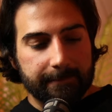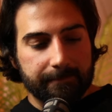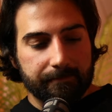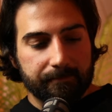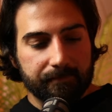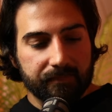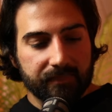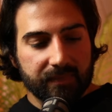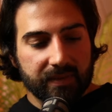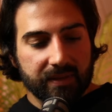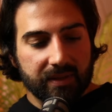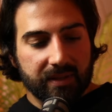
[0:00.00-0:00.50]

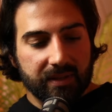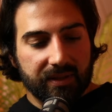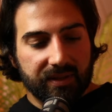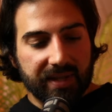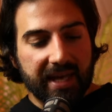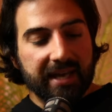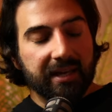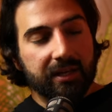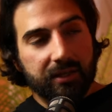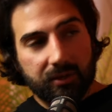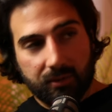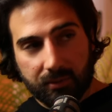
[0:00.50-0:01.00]
um,
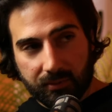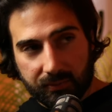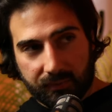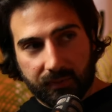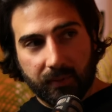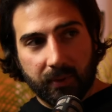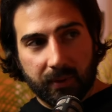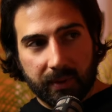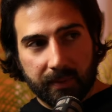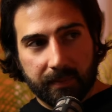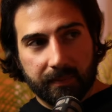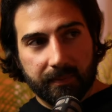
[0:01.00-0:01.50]
thank you
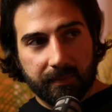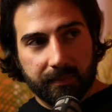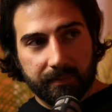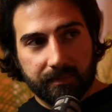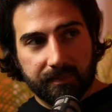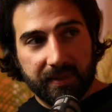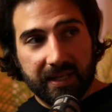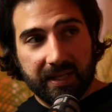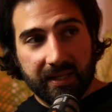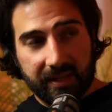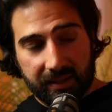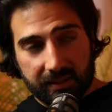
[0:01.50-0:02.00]
for
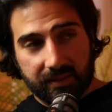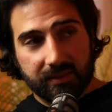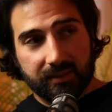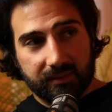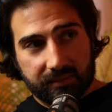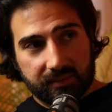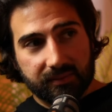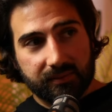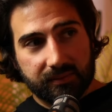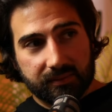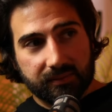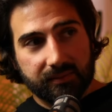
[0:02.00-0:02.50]
being
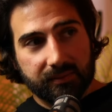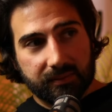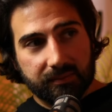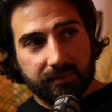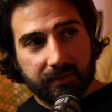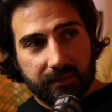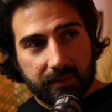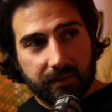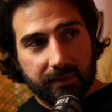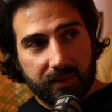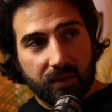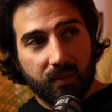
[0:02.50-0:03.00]

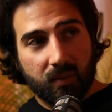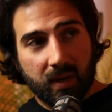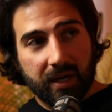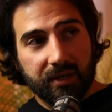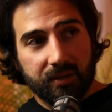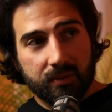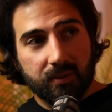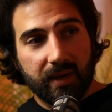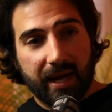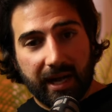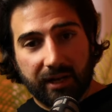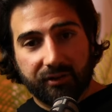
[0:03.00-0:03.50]
the
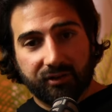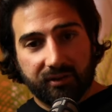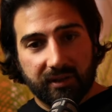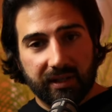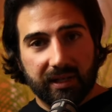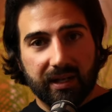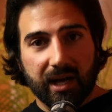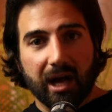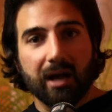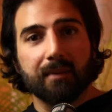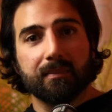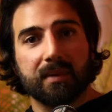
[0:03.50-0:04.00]
one who
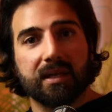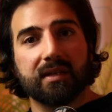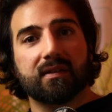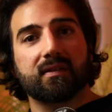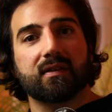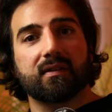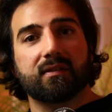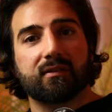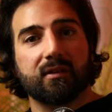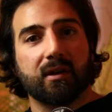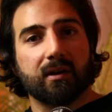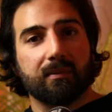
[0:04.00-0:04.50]
actually got me
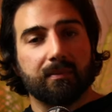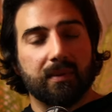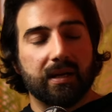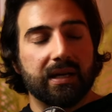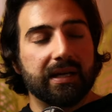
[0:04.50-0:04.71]
to start